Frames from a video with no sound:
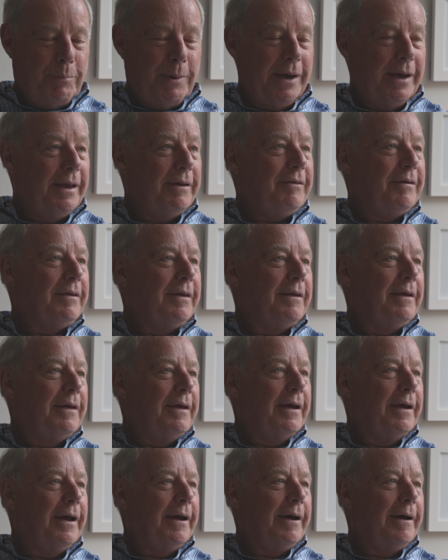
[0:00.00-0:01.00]
but
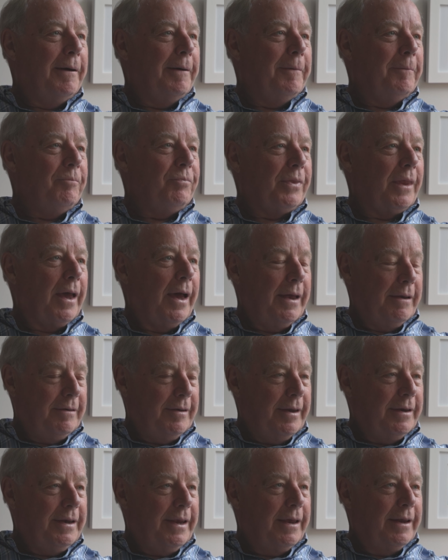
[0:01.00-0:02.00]
um, I
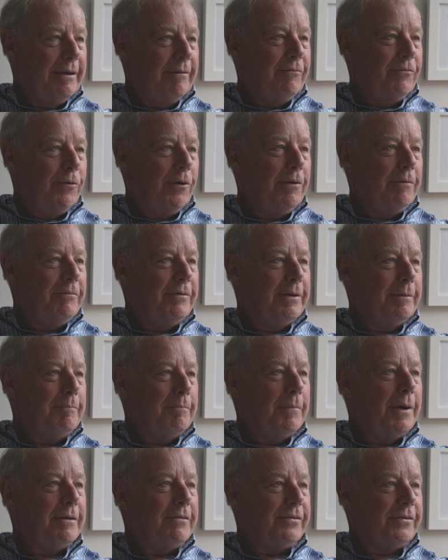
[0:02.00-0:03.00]
did get involved in
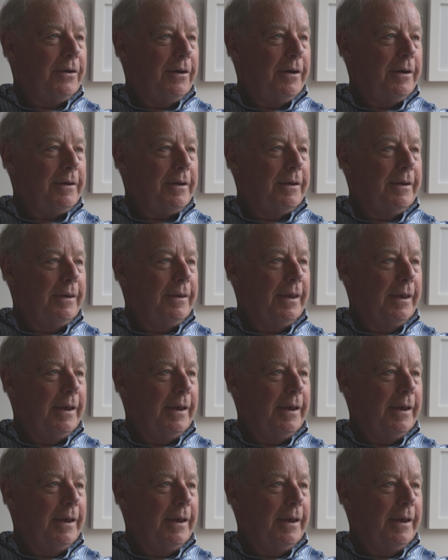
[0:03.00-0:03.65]
Mussoc,